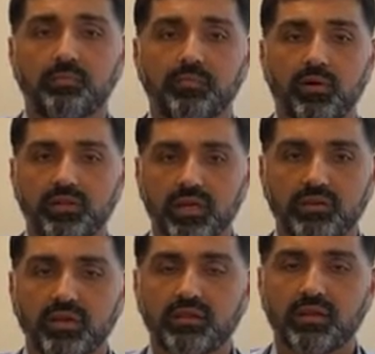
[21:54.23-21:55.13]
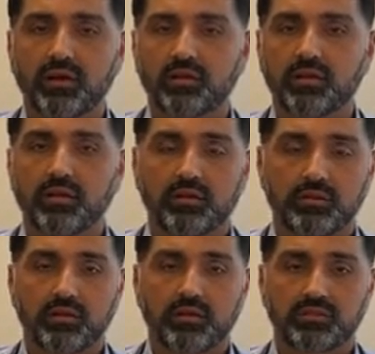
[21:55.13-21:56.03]
On the other hand, there
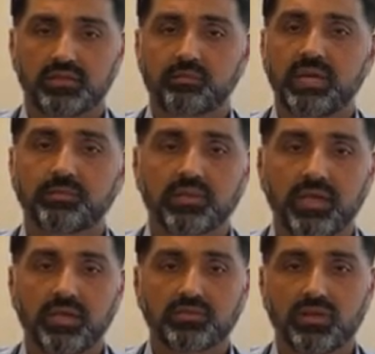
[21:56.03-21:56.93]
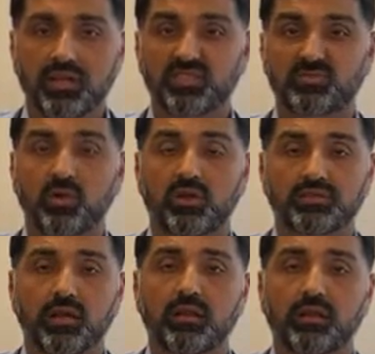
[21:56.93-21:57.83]
are some types of cancer, like small
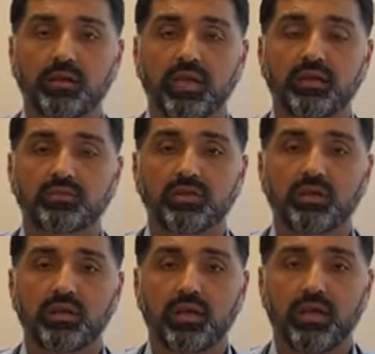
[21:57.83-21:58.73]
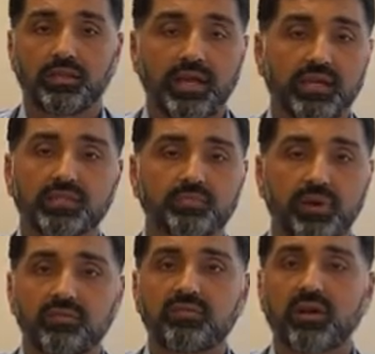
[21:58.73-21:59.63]
cell lung cancer, that can
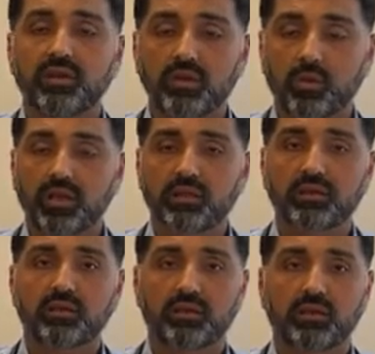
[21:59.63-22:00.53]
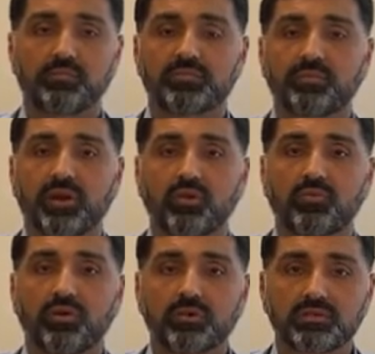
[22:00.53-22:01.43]
spread fairly quickly. It can spread
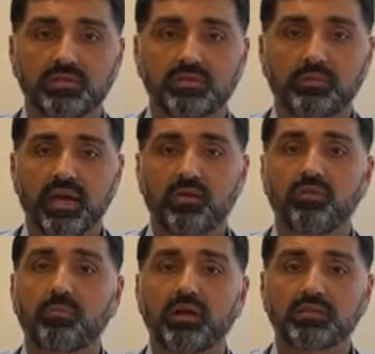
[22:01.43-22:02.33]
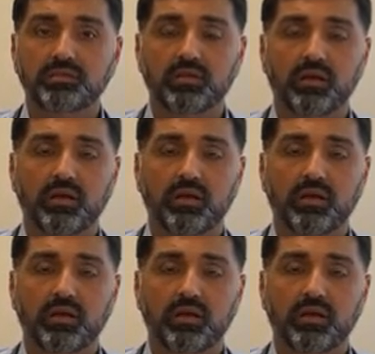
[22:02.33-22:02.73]
over just a matter of months